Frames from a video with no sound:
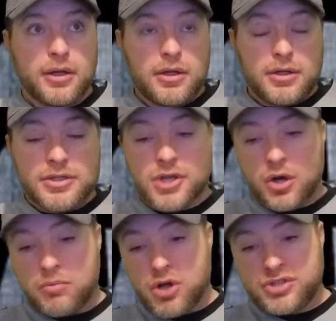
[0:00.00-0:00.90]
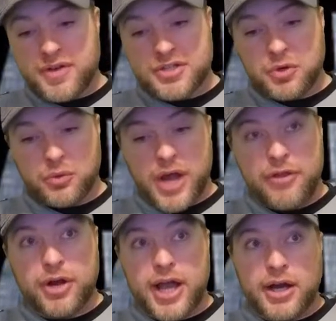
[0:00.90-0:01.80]
So most of us would have
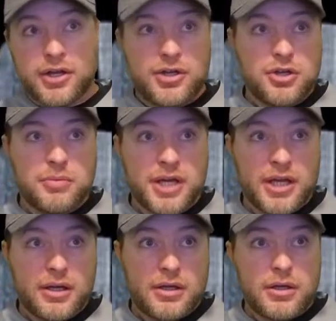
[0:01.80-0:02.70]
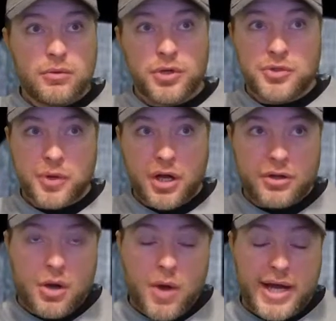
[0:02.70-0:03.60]
rather had a QB, which we all
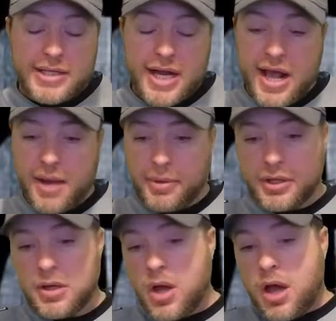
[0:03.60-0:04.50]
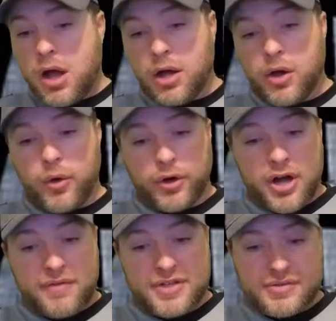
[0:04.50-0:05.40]
know why it didn't happen, or an
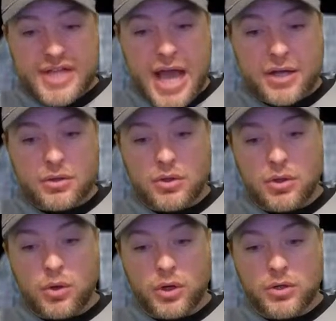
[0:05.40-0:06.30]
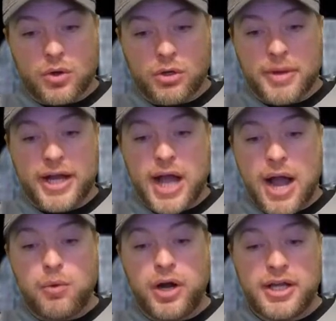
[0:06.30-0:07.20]
offensive tackle or a cornerback. I
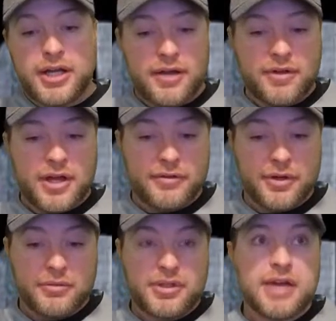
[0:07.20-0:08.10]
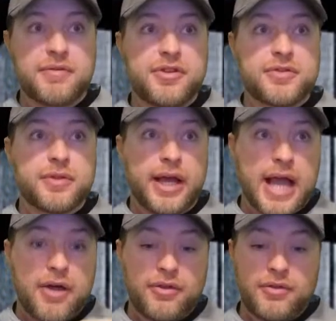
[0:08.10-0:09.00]
wanted, given
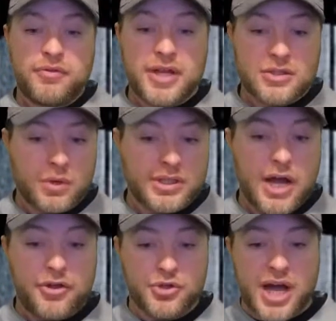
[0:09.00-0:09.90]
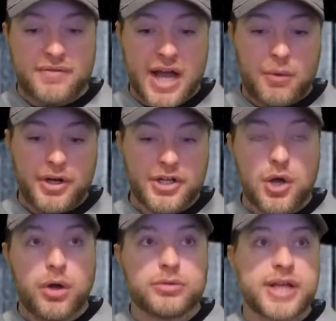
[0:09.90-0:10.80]
how things worked out in the draft, I wanted to
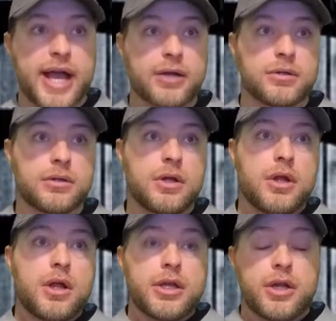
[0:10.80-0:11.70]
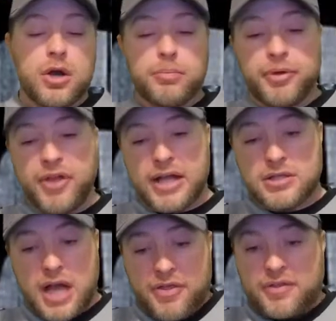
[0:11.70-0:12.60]
go tackle, but
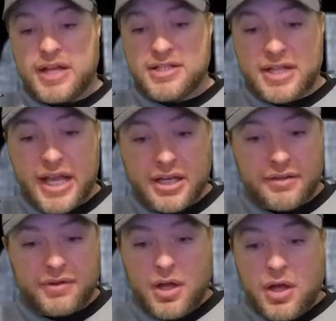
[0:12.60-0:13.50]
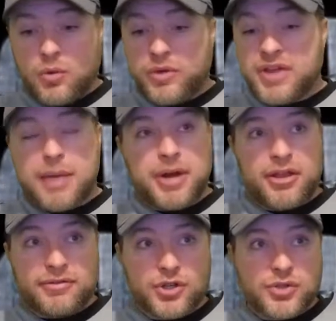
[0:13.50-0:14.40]
I think that's a negative. We've came out of
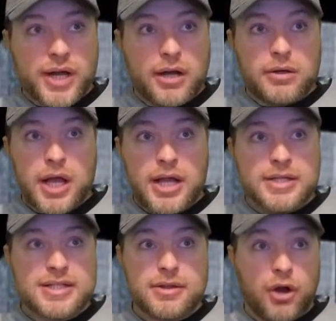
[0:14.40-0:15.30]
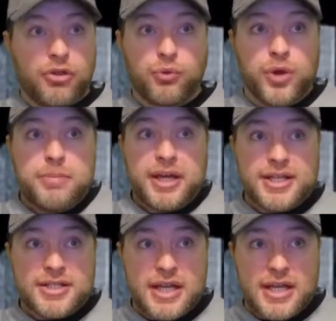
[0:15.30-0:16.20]
the first round, and our 3
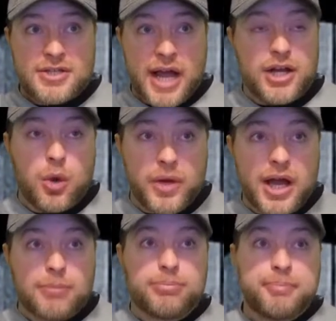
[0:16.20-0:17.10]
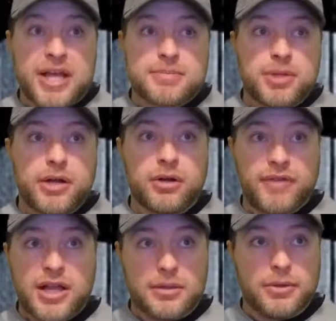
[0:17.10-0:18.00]
biggest needs, I know we got best player
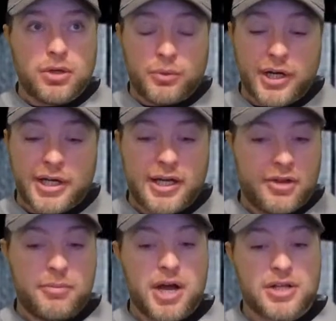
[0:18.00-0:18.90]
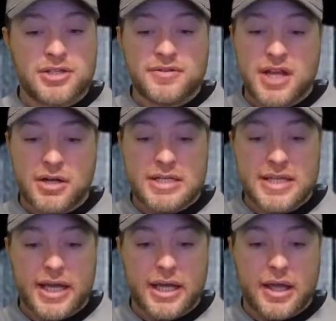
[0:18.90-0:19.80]
available, and we're going to get into the positives here in a
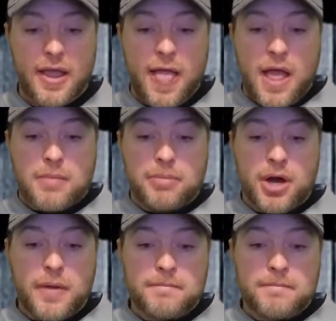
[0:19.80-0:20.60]
second, but